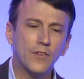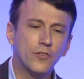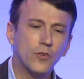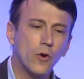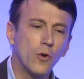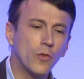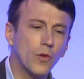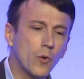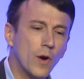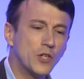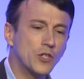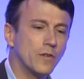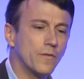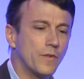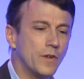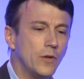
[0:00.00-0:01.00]
so the
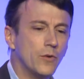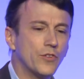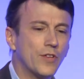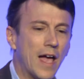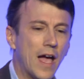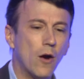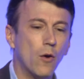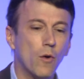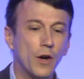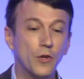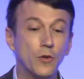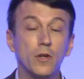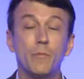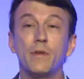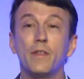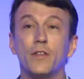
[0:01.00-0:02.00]
question for you is, how are you
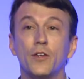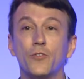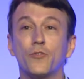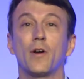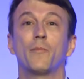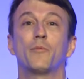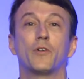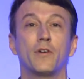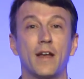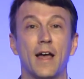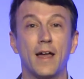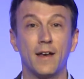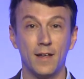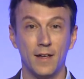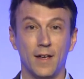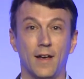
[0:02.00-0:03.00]
going to be the disruptor and
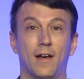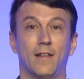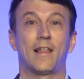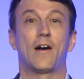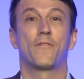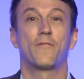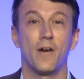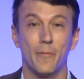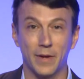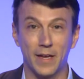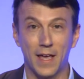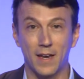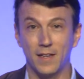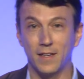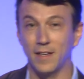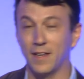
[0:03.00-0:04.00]
not allow
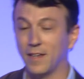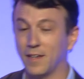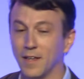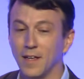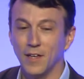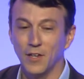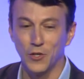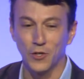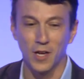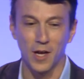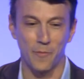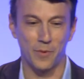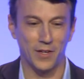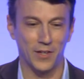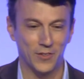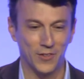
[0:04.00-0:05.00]
Pharmageddon to hit your
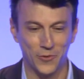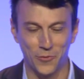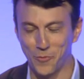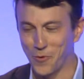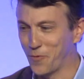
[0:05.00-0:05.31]
companies as we move